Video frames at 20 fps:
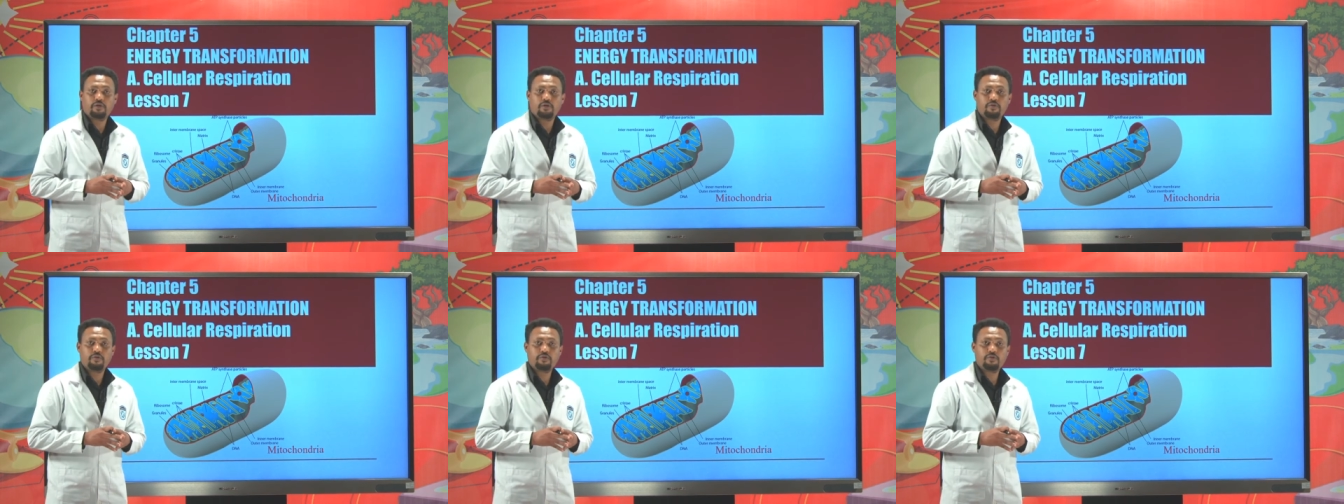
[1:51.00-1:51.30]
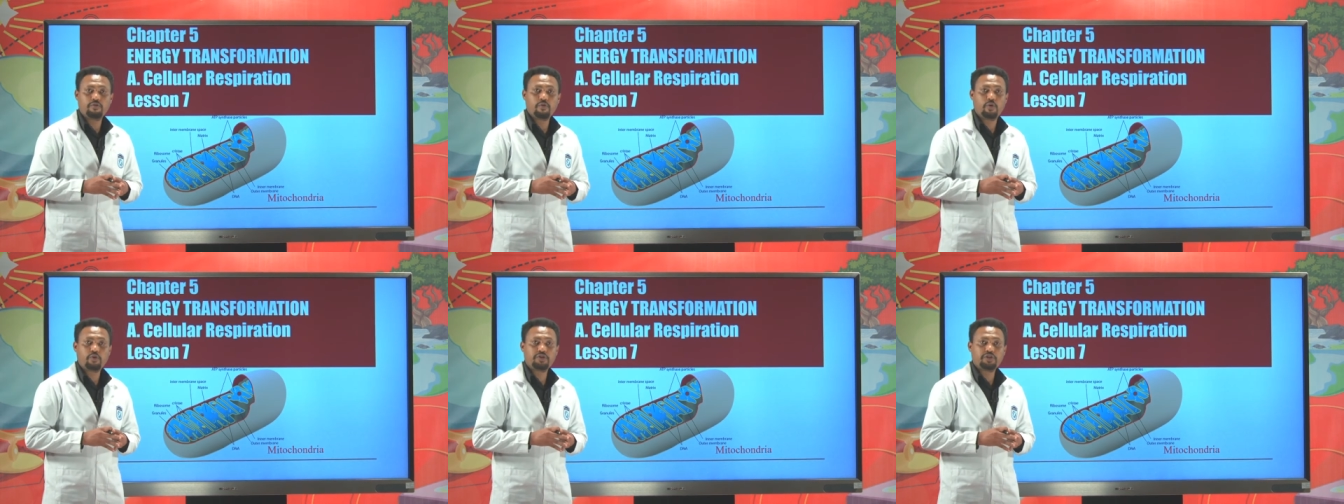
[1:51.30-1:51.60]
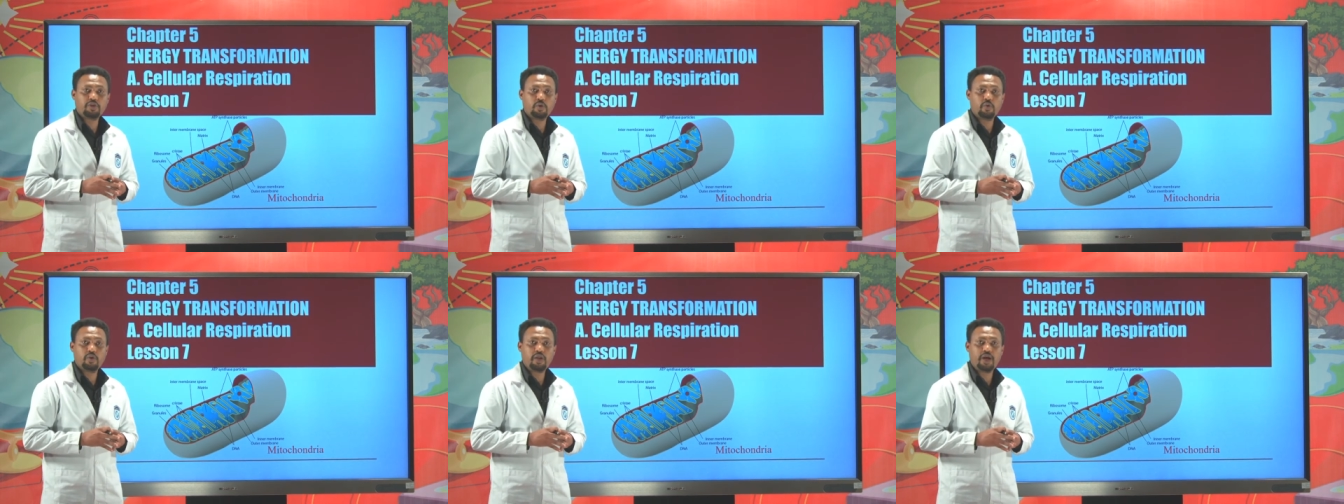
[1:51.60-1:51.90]
for
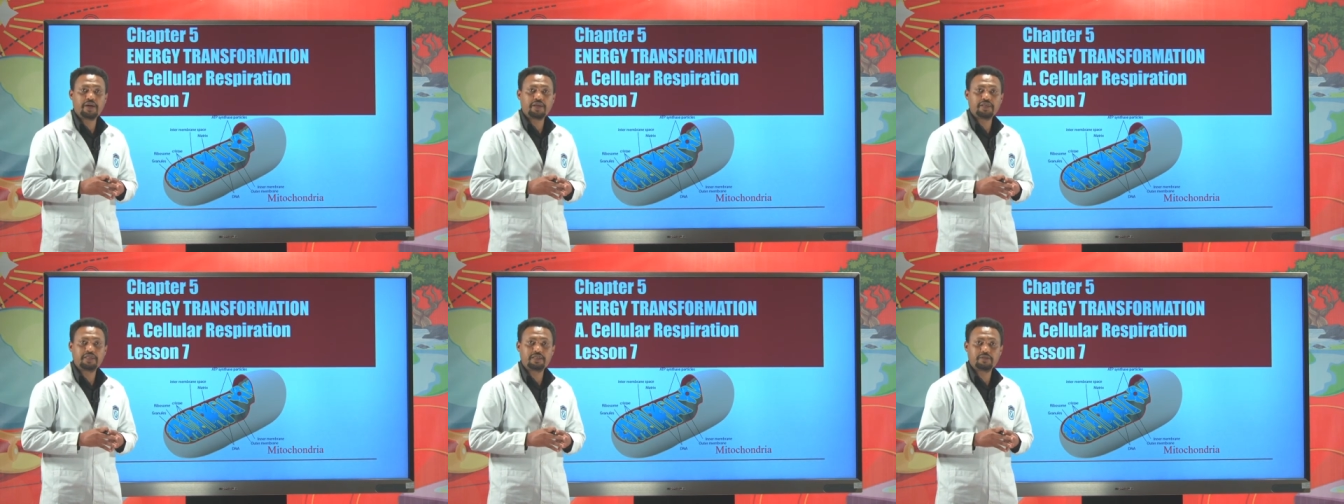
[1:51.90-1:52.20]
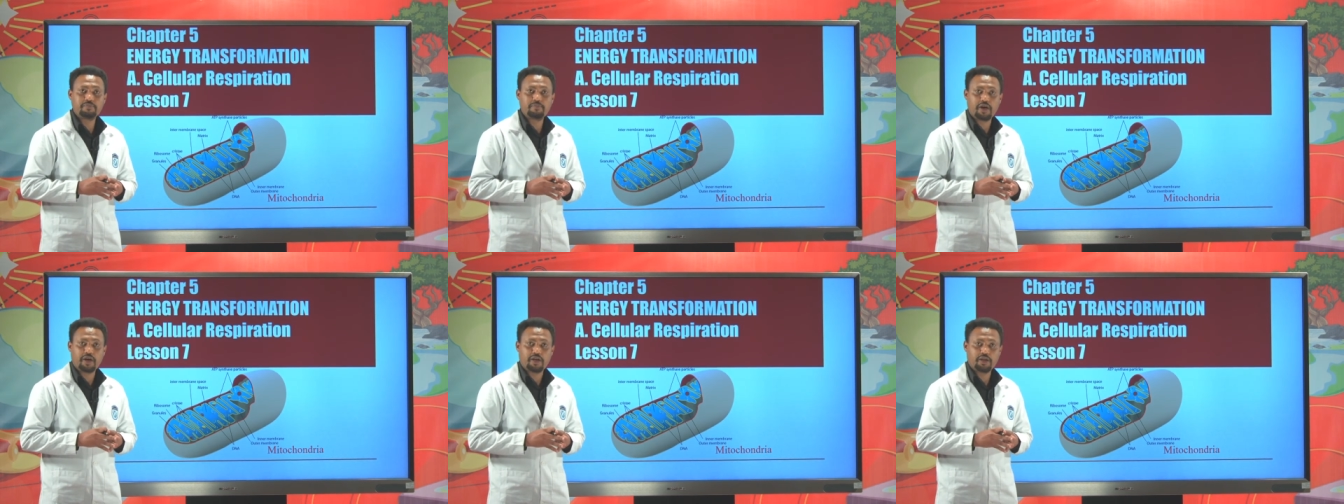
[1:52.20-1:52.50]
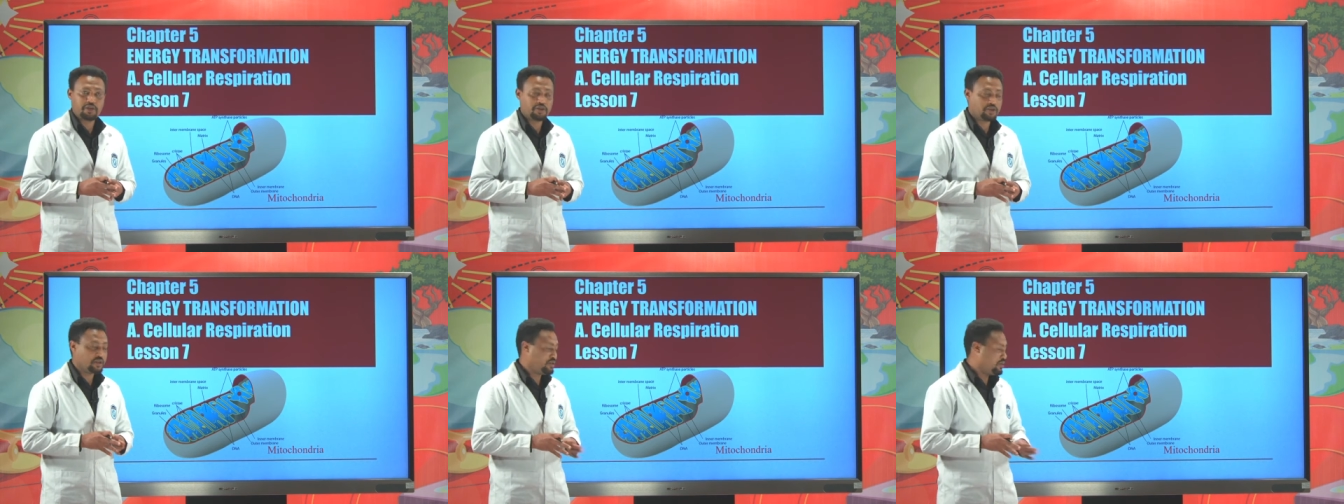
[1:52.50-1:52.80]
cellular
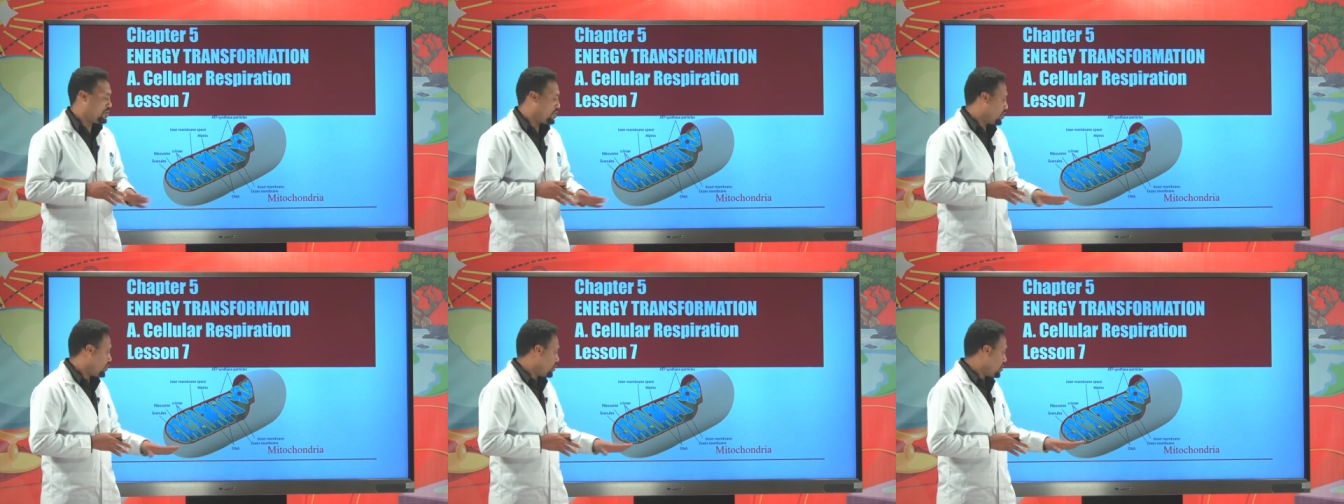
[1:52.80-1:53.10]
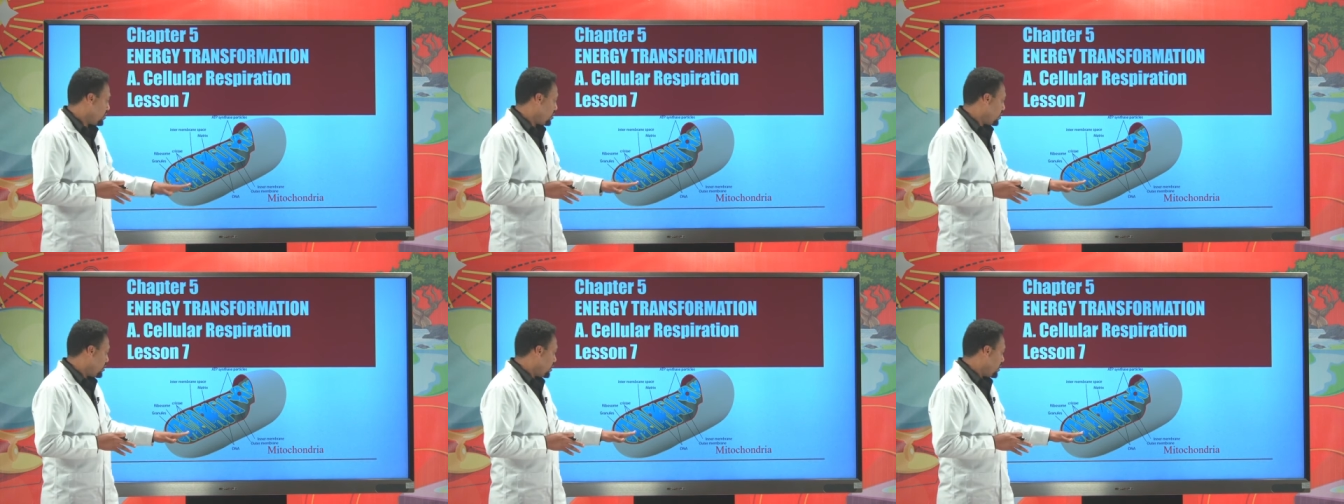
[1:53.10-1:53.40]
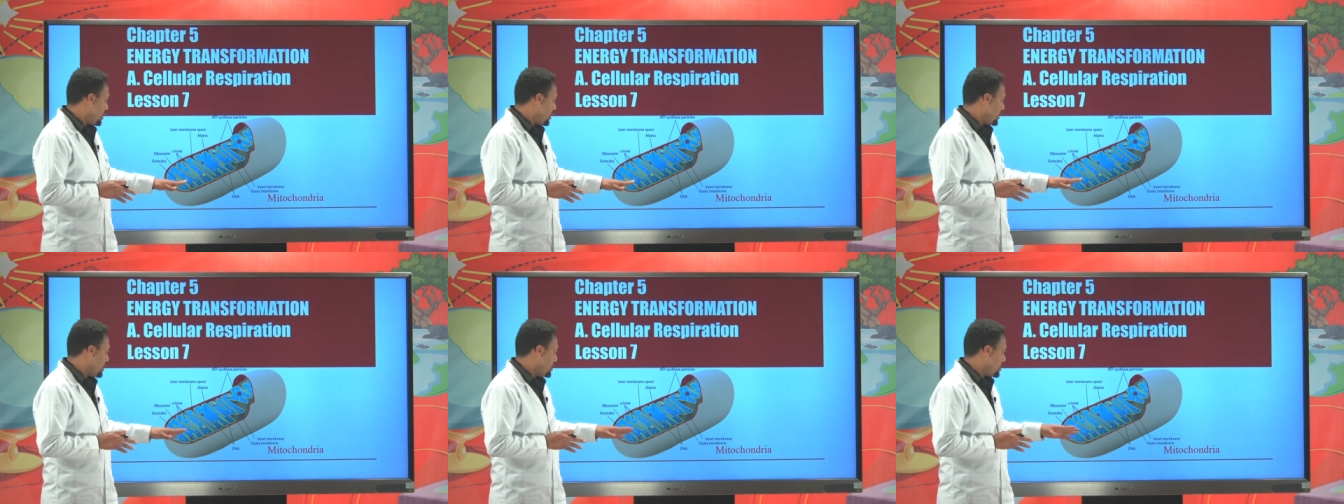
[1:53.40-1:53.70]
respiration
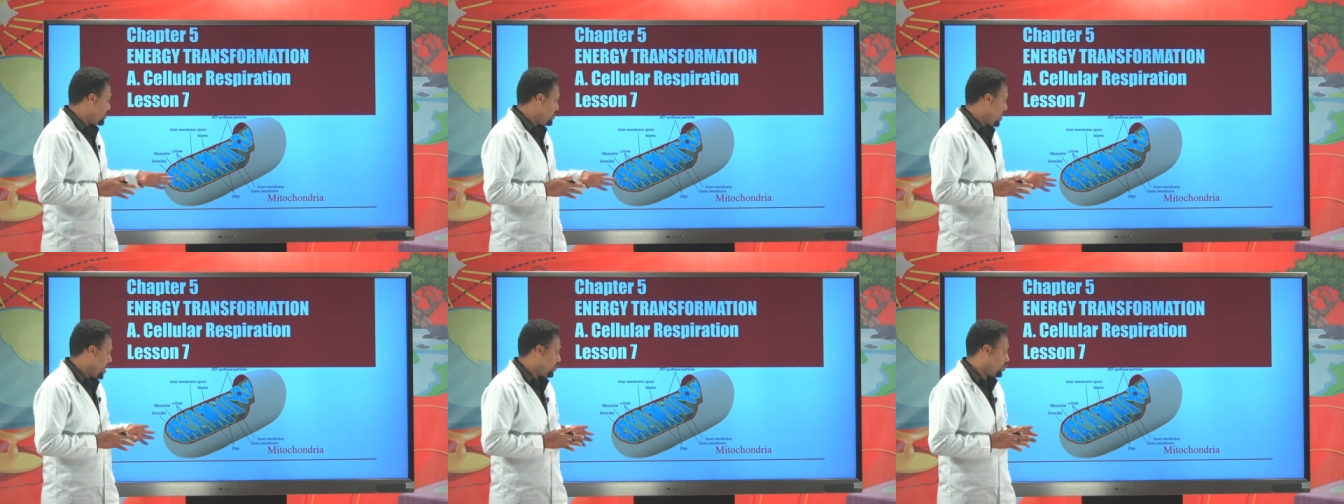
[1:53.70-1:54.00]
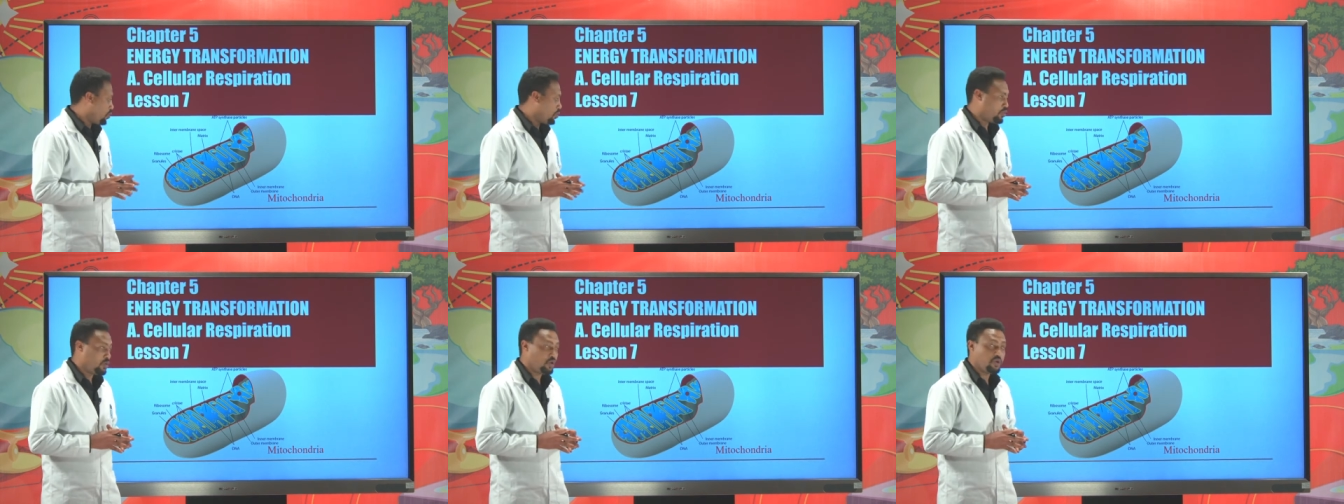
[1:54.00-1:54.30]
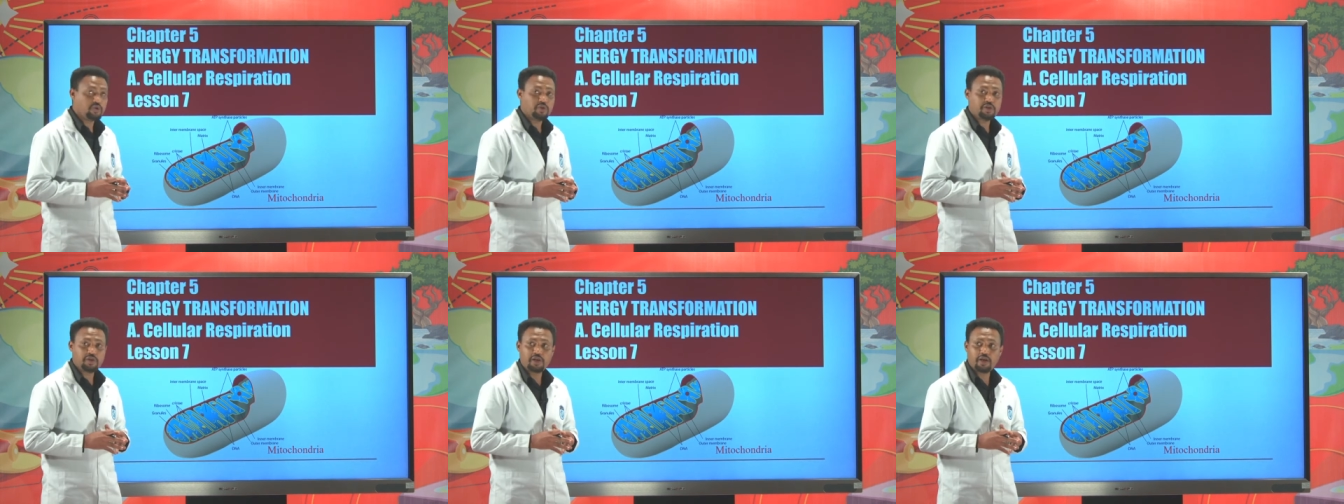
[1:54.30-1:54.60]
is a
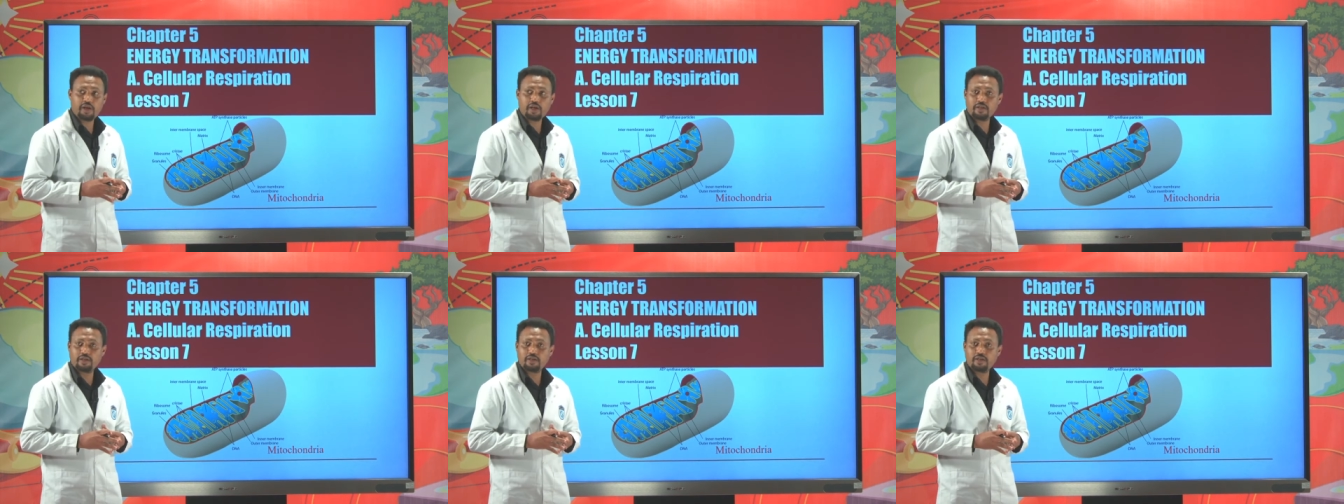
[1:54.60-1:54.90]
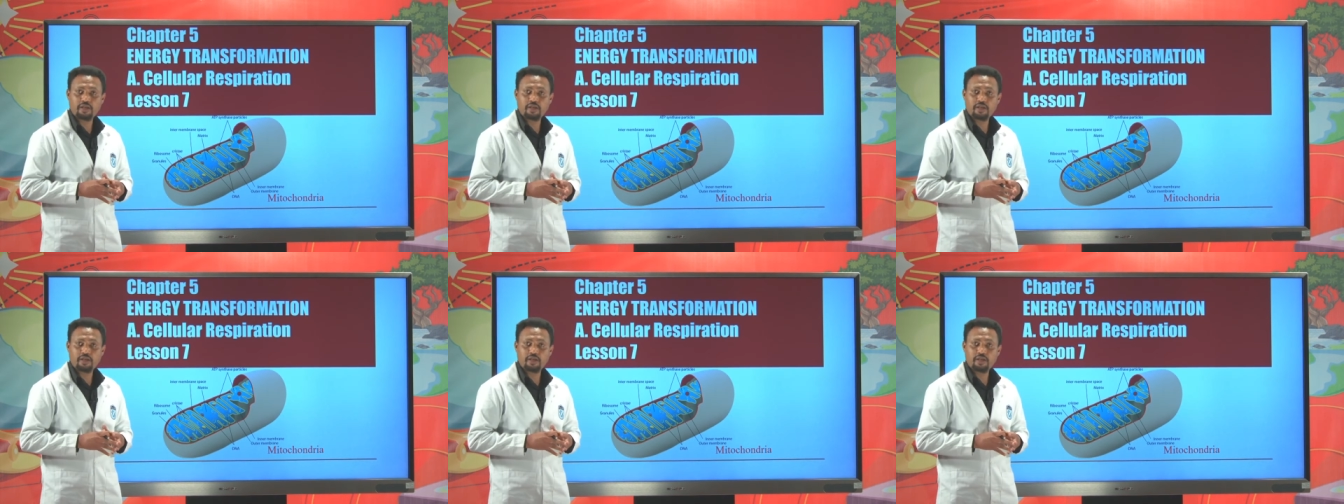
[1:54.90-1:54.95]
mitochondria,